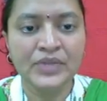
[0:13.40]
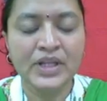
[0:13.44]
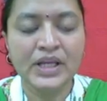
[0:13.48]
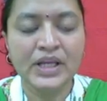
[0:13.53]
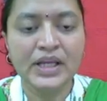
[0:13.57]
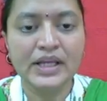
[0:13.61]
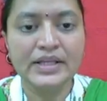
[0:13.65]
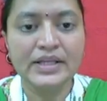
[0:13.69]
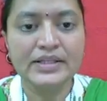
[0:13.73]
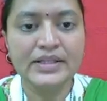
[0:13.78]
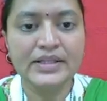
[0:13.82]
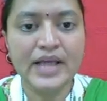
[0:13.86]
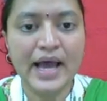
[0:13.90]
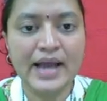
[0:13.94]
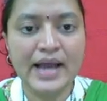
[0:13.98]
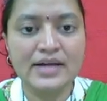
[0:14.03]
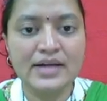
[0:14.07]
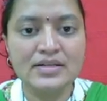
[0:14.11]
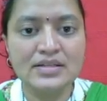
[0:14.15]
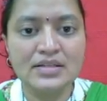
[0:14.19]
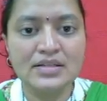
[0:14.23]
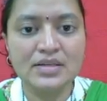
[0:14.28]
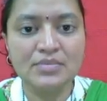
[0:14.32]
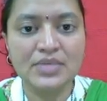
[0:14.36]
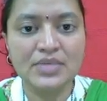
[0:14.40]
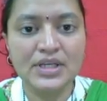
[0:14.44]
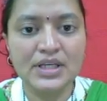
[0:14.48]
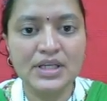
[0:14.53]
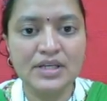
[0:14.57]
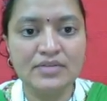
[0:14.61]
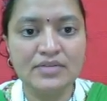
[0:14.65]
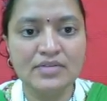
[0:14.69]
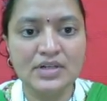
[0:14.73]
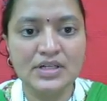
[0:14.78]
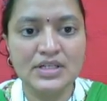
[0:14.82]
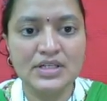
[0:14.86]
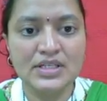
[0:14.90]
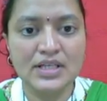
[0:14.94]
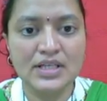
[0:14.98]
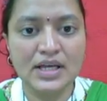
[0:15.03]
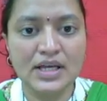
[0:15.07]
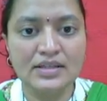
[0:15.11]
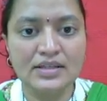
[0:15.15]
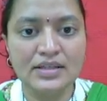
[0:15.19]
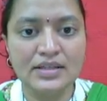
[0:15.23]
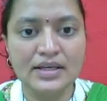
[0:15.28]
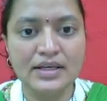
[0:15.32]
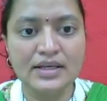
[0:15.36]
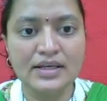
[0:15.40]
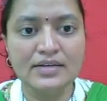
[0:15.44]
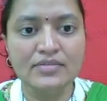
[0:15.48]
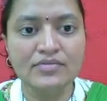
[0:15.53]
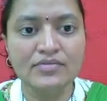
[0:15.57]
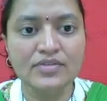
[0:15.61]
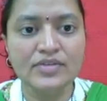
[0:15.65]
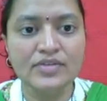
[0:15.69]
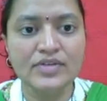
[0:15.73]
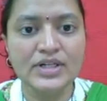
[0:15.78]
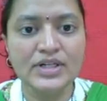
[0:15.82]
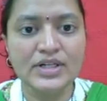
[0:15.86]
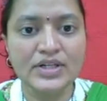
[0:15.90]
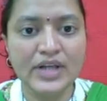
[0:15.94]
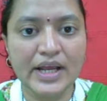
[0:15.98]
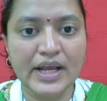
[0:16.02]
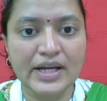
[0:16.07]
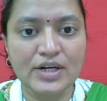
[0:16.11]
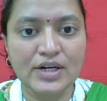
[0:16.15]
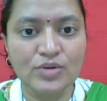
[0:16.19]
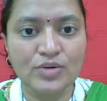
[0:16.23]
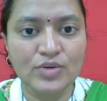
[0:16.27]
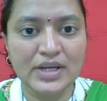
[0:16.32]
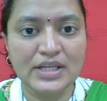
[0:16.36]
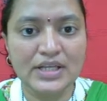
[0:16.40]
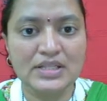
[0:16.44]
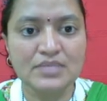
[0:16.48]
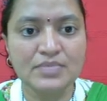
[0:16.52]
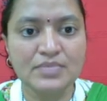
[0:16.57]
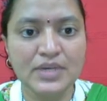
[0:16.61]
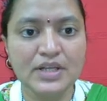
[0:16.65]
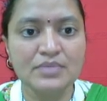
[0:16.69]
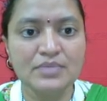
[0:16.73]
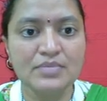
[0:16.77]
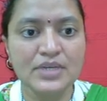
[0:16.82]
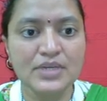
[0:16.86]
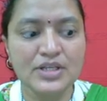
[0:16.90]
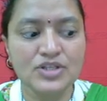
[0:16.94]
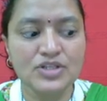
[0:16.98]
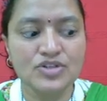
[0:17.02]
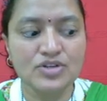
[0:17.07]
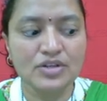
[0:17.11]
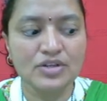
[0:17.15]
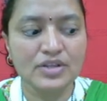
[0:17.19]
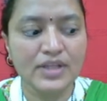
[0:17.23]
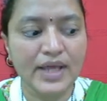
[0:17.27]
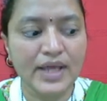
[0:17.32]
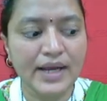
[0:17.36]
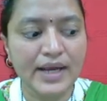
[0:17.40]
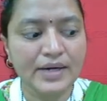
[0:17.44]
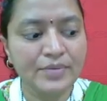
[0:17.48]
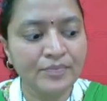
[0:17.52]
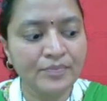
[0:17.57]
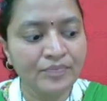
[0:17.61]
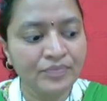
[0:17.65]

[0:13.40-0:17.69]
In that some keywords are there. We will try to explain based on that.